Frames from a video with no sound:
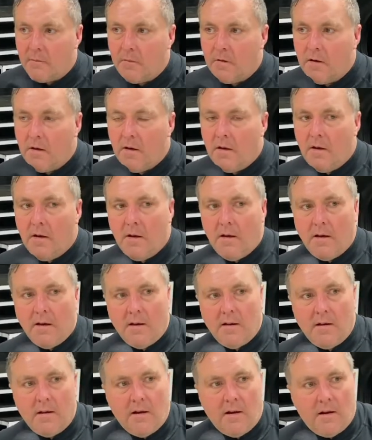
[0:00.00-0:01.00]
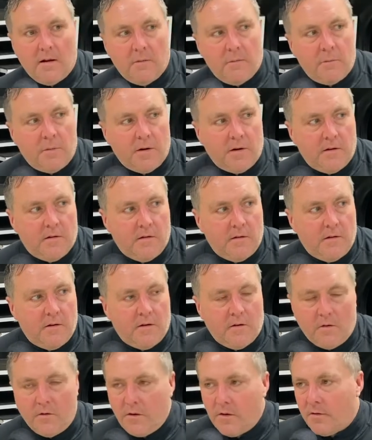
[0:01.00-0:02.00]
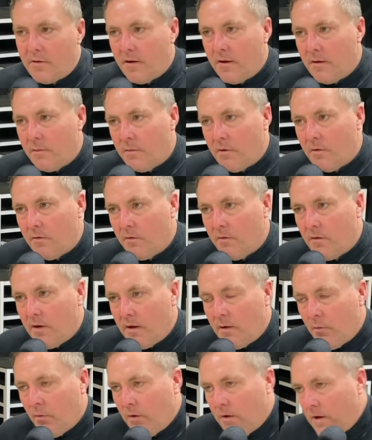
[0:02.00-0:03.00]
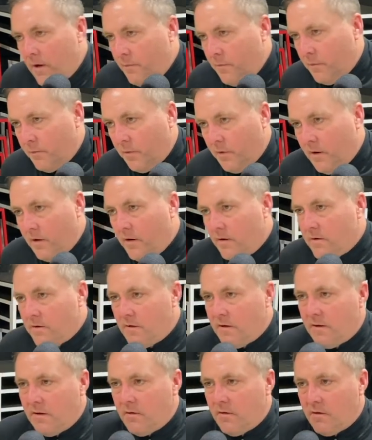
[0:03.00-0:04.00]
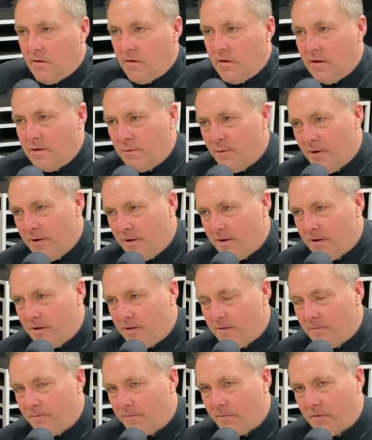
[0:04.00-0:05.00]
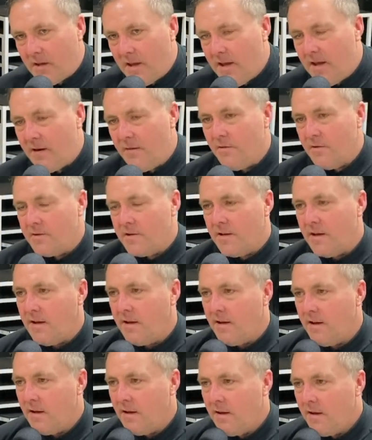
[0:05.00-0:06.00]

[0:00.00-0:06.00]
Right. And uh, but. You know, you think about like what type of players, like that's why you can can't ever say,